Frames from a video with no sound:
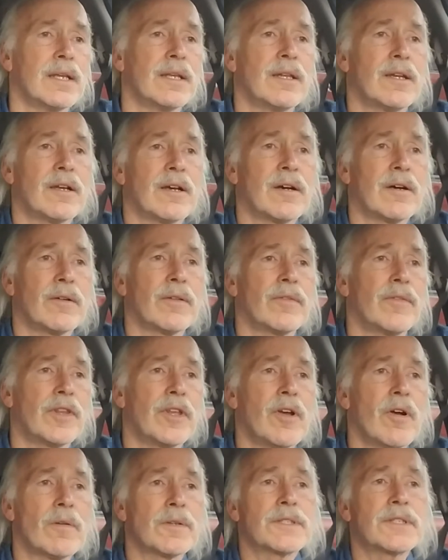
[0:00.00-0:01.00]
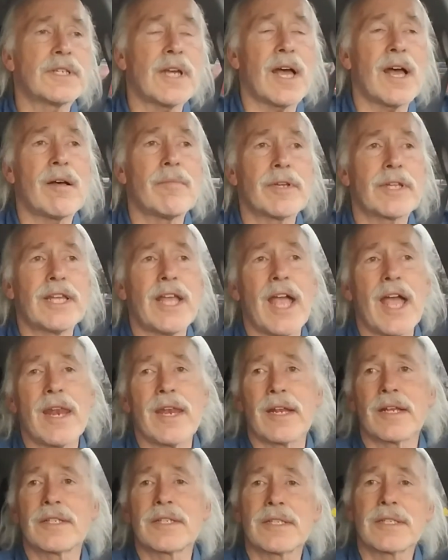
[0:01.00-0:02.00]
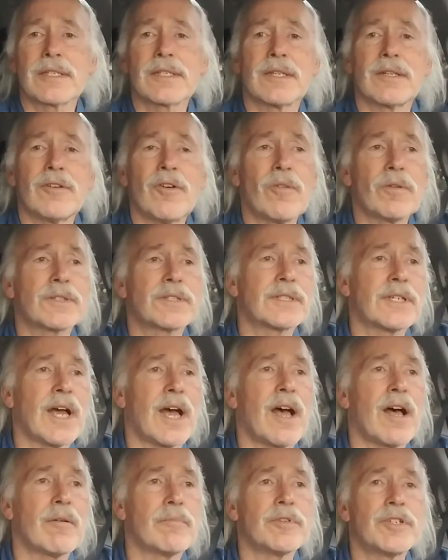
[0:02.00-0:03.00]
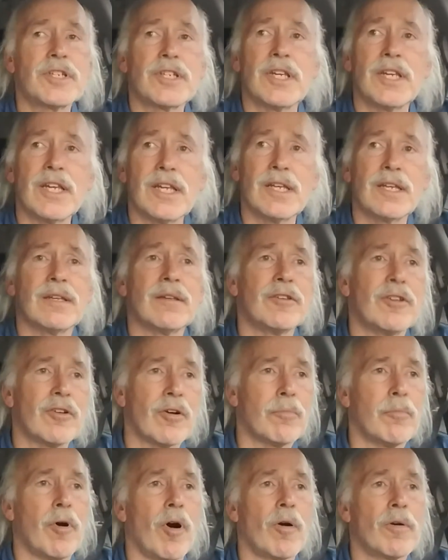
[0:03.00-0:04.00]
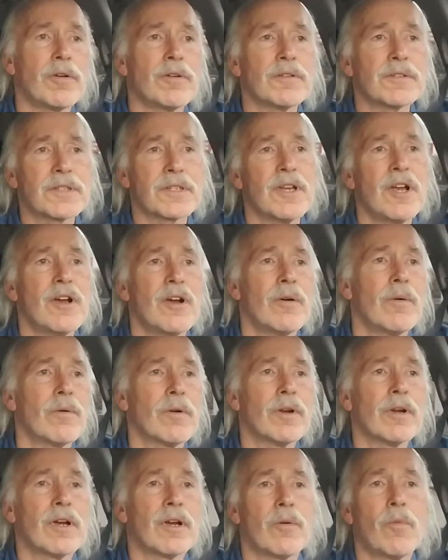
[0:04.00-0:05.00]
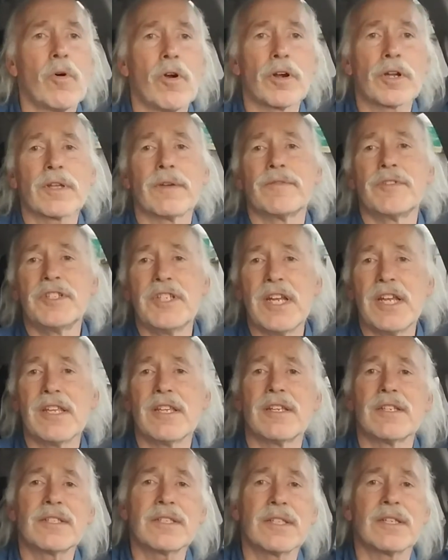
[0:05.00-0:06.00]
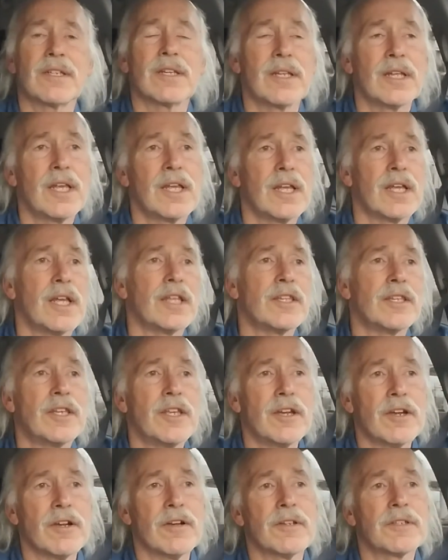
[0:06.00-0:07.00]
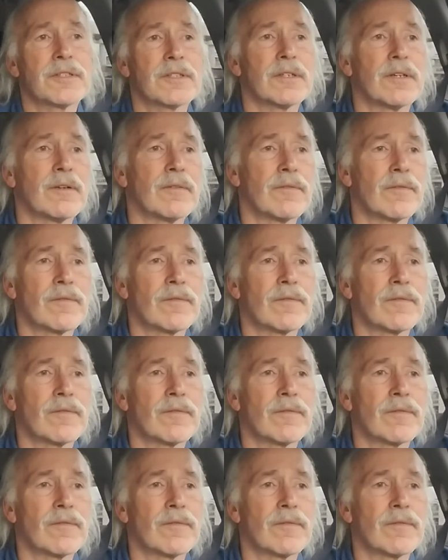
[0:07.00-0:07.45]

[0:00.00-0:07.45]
you know, the old style mechanics, the old style machine, you know, motors were a work of genius and years of,